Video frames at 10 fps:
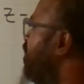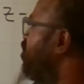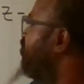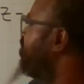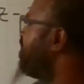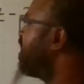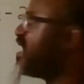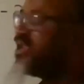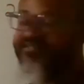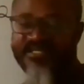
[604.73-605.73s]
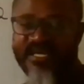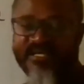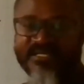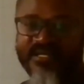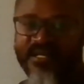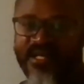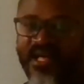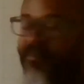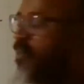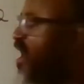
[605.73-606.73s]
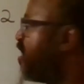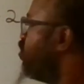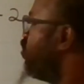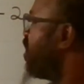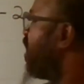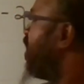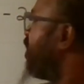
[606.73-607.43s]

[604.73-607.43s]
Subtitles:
rid of the negative 6z by doing